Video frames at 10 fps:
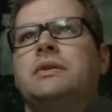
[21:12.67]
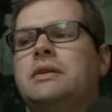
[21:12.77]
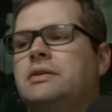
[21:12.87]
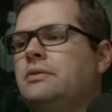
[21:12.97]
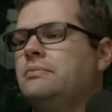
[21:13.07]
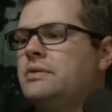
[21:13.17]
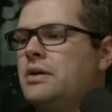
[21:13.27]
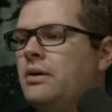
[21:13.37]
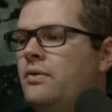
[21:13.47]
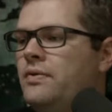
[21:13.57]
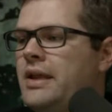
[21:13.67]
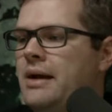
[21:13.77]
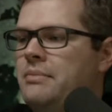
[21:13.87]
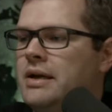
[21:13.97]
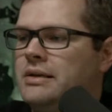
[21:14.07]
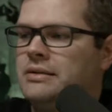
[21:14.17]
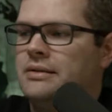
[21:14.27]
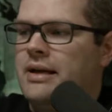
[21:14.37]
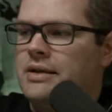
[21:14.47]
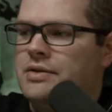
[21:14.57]
the two. So hopefully that
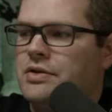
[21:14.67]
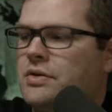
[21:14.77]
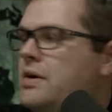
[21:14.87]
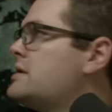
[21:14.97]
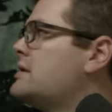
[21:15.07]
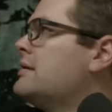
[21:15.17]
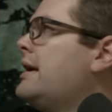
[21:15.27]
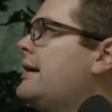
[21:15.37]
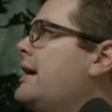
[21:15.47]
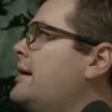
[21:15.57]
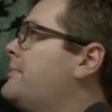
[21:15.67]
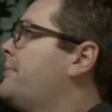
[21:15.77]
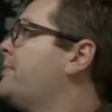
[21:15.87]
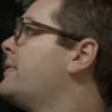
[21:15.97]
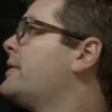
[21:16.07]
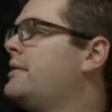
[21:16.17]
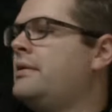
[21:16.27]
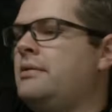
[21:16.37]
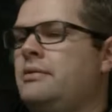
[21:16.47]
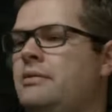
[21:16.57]
answers your question, AK.
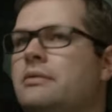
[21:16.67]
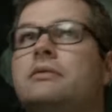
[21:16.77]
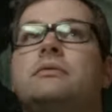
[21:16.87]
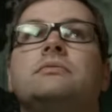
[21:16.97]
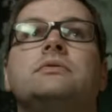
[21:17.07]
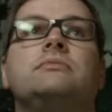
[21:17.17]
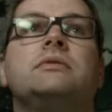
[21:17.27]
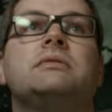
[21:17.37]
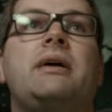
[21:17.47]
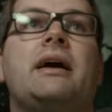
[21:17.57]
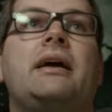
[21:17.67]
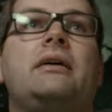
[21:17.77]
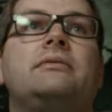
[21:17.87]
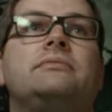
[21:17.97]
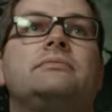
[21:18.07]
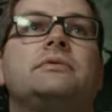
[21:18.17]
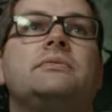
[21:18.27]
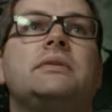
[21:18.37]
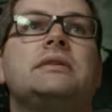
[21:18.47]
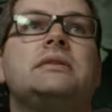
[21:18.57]
We'll zoom this back out so
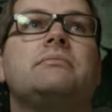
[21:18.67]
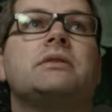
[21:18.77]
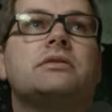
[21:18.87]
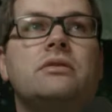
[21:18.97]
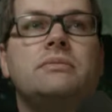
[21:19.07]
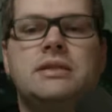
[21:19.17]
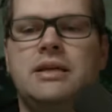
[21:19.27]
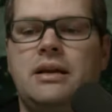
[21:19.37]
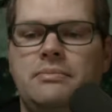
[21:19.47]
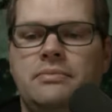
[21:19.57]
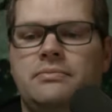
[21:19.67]
we can see my streaming setup.